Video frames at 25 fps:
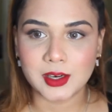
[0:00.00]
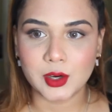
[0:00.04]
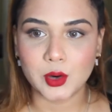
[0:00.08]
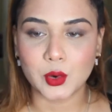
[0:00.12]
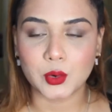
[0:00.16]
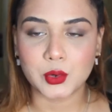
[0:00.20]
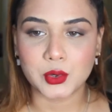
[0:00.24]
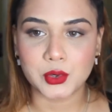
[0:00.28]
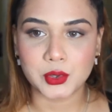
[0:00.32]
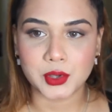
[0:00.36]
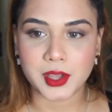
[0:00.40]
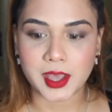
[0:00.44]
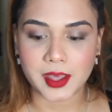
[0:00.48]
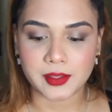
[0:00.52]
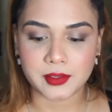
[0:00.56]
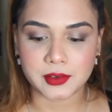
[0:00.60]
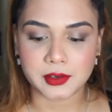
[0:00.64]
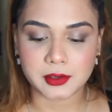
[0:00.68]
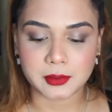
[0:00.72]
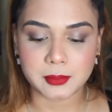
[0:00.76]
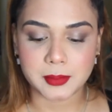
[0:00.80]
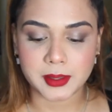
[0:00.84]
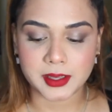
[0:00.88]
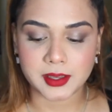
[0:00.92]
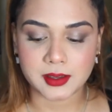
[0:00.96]
look
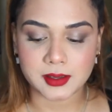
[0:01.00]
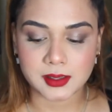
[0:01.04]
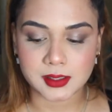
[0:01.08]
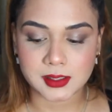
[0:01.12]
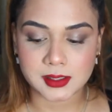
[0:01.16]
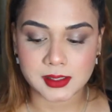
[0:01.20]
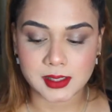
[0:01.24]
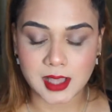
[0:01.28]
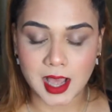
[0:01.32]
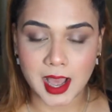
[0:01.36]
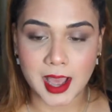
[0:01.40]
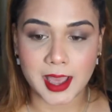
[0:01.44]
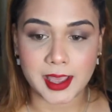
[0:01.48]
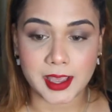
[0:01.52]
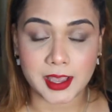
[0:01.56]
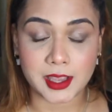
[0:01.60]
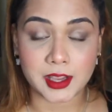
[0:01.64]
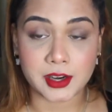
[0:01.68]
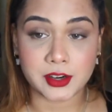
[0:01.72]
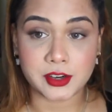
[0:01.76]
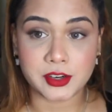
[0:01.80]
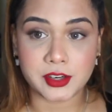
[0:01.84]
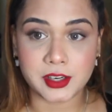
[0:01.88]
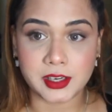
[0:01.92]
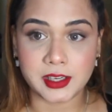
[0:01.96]
together because I
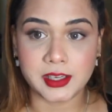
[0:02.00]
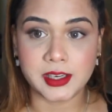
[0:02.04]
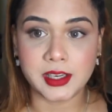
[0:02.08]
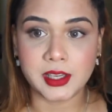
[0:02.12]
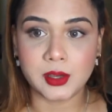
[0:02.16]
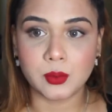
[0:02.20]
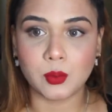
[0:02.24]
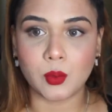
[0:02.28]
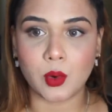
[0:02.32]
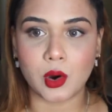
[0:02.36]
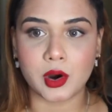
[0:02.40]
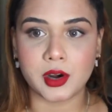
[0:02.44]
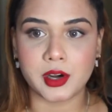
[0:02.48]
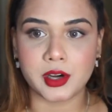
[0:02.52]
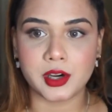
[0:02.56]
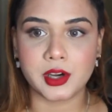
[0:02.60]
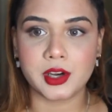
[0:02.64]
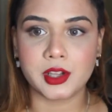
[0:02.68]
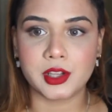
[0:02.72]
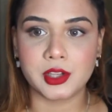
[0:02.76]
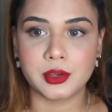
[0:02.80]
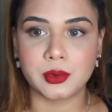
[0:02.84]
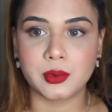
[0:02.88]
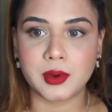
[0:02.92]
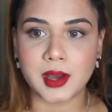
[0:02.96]
really
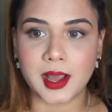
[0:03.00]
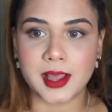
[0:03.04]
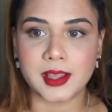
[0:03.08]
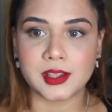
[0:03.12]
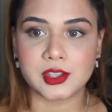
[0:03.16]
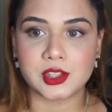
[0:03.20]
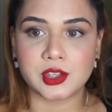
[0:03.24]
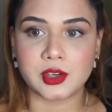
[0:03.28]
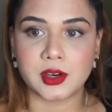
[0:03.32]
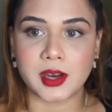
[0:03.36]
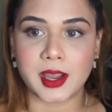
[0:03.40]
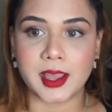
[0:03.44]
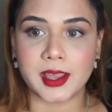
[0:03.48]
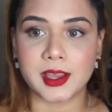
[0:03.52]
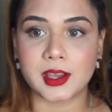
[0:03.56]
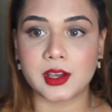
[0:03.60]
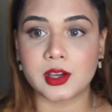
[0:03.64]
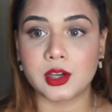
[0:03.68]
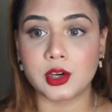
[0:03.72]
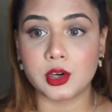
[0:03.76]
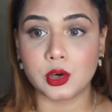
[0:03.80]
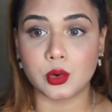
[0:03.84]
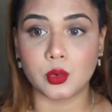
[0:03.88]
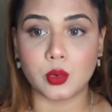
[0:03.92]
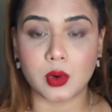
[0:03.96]
want you guys to
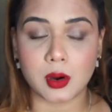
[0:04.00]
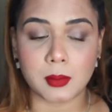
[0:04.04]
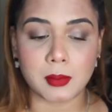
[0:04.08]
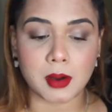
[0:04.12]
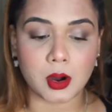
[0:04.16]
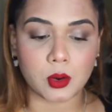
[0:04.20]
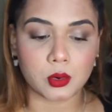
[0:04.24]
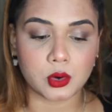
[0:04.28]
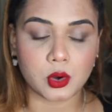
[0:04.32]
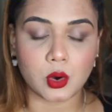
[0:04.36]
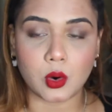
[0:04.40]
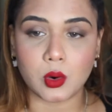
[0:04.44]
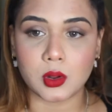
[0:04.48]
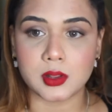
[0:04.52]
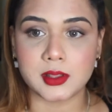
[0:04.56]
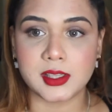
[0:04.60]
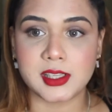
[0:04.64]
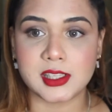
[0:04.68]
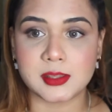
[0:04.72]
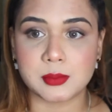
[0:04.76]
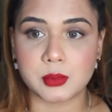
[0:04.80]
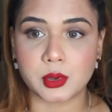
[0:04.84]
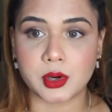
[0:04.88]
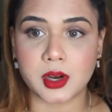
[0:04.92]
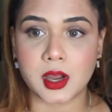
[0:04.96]
like know about all
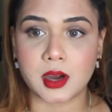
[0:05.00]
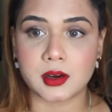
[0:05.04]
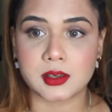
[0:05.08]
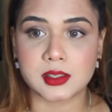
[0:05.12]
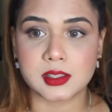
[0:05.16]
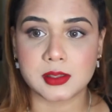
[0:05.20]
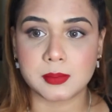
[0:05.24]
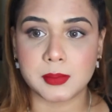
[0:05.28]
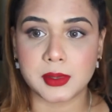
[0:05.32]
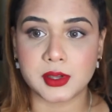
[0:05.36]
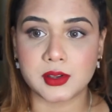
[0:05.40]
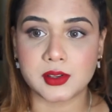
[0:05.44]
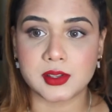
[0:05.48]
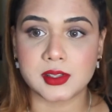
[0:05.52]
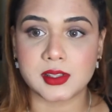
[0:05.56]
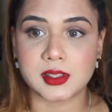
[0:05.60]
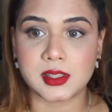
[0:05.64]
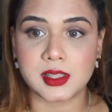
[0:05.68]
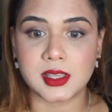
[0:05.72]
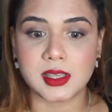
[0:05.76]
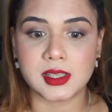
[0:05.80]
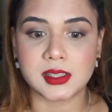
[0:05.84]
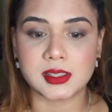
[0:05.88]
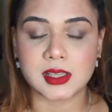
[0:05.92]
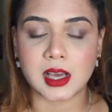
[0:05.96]
these products, because
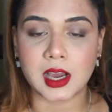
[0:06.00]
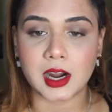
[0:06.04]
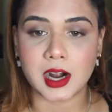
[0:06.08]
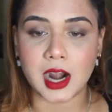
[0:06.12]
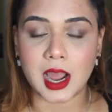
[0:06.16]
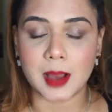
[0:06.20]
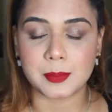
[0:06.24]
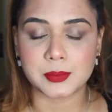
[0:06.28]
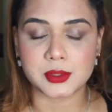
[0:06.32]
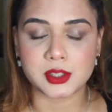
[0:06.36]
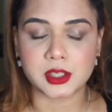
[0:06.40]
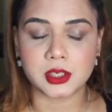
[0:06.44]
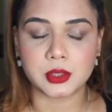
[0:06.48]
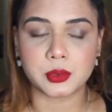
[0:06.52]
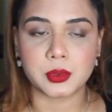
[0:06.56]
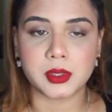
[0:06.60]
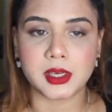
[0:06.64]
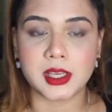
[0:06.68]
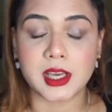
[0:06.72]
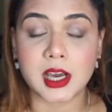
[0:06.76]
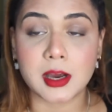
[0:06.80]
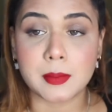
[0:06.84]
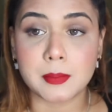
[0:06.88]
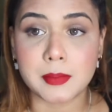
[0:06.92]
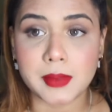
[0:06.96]
these are
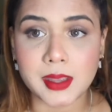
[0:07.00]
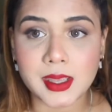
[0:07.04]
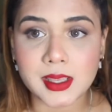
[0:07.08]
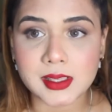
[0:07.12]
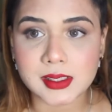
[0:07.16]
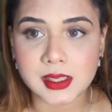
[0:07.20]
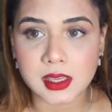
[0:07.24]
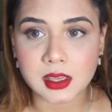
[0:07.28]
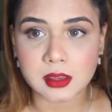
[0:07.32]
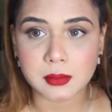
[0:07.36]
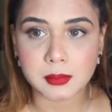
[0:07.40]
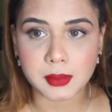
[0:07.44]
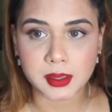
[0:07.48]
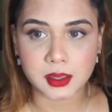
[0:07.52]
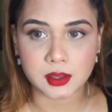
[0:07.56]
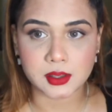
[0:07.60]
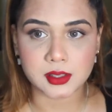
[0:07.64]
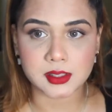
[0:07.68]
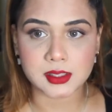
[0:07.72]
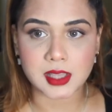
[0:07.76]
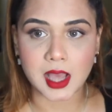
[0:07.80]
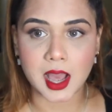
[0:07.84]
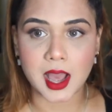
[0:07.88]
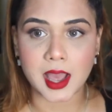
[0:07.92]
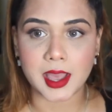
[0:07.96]
absolutely amazing,
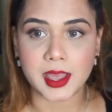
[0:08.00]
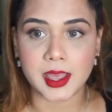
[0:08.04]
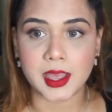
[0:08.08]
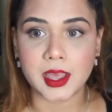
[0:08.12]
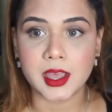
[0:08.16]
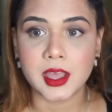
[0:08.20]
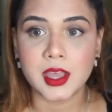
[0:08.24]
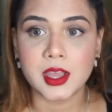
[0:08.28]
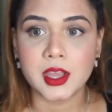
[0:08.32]
because I